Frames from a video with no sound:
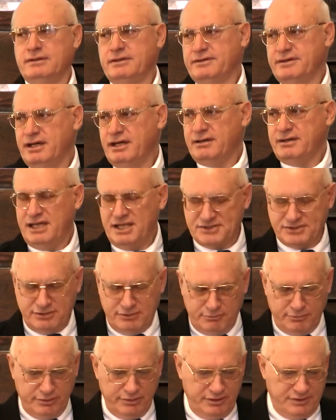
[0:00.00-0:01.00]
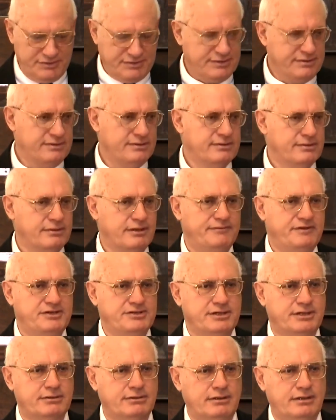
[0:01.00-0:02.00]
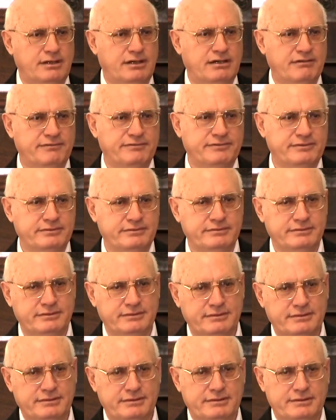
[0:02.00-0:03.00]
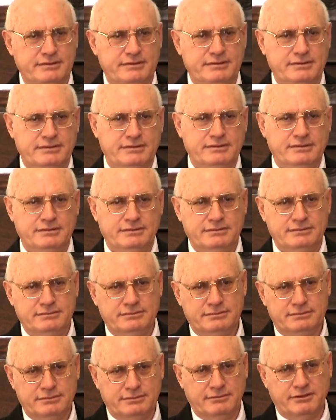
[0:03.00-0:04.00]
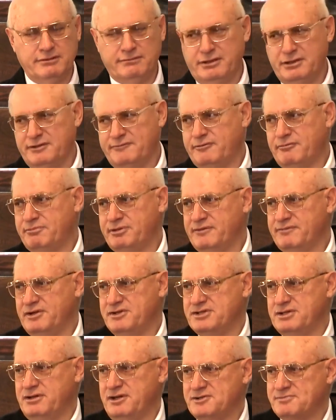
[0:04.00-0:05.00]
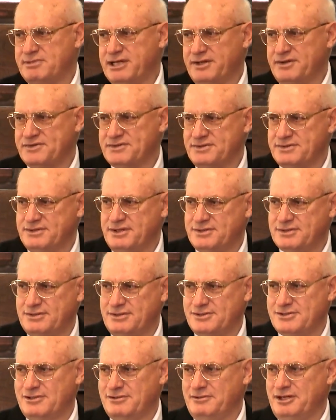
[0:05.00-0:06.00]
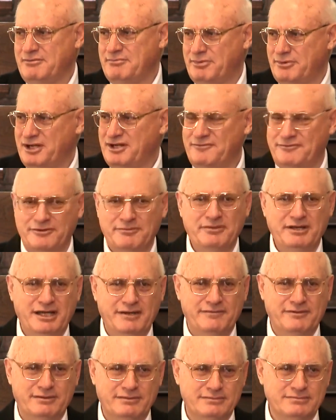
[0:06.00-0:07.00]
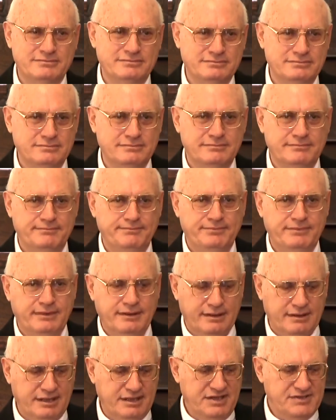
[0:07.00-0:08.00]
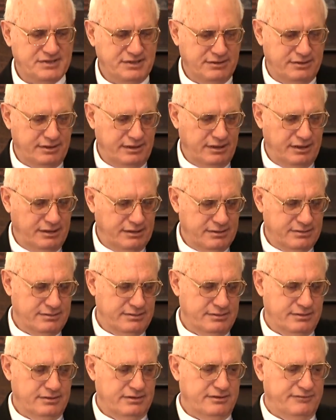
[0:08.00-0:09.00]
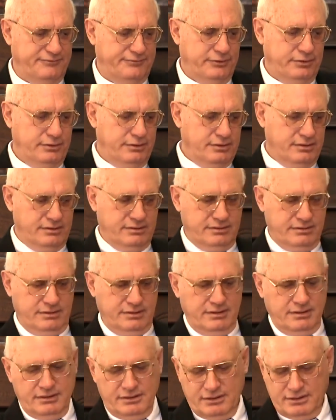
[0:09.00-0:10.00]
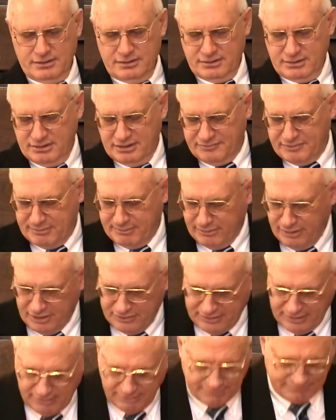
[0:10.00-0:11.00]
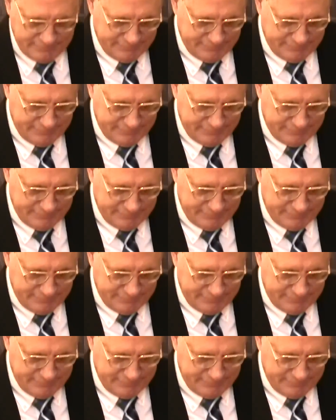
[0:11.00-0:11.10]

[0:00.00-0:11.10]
Thou hast the words of eternal life." What a wonderful privilege it is, brothers and sisters, to eat bread from heaven. It is indeed the food of the mighty.